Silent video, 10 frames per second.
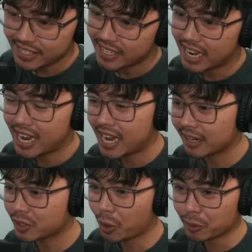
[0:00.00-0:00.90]

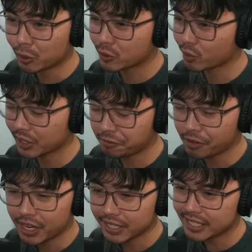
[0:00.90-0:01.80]
Goma looks really
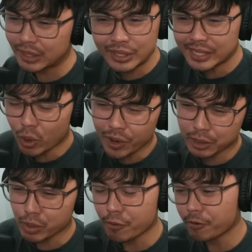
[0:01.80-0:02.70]
fun. He's always
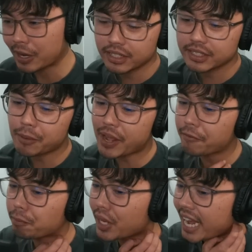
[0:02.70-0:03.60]
been fun. Then we have a
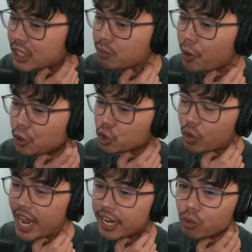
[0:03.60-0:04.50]
Black Smoke
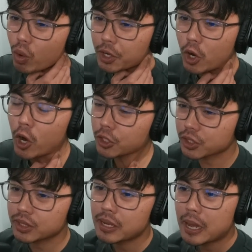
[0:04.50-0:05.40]
Dragon,
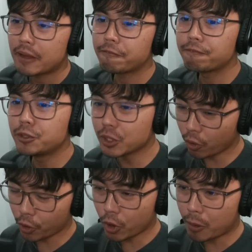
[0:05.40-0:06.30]
1-cost
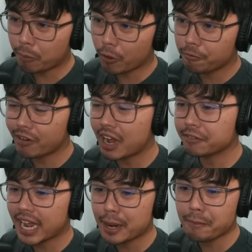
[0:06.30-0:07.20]
0 combo
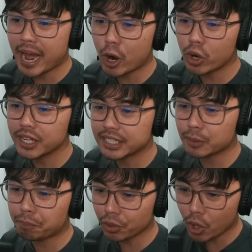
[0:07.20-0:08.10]
5k power. It's a
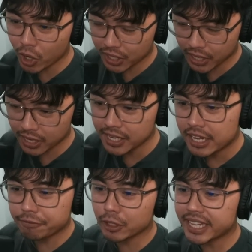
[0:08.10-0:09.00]
blocker.
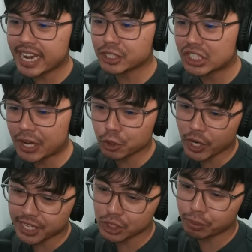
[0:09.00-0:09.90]
If your leader has Shadow
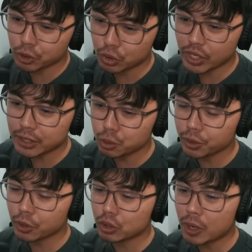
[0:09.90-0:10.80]
Dragon as special traits, look
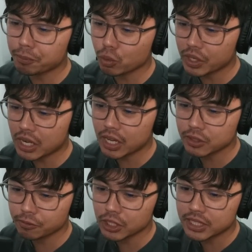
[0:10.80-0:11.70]
at the top 3 cards
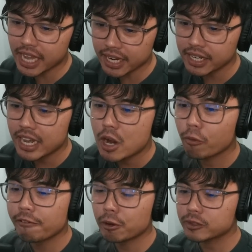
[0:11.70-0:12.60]
of your deck.
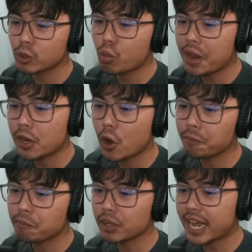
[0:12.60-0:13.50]
Reveal it to 1
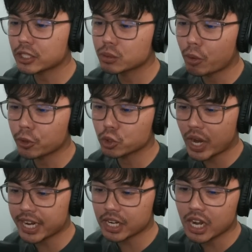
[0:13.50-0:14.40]
non-Black Smoke
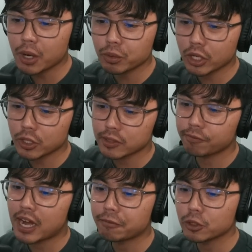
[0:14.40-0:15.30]
Dragon card with a cost of
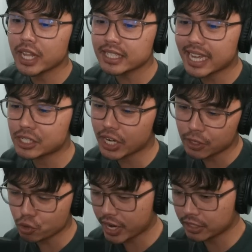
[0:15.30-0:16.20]
5 or less and Shadow
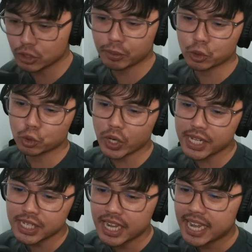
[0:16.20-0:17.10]
Dragon as special
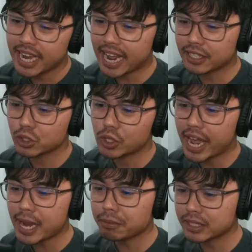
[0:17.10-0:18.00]
traits, and add it to your
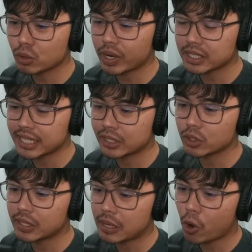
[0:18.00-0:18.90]
hand. Place the rest into
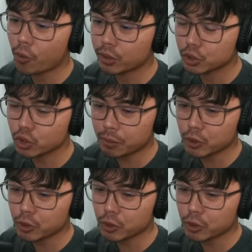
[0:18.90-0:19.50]
the owner's drop.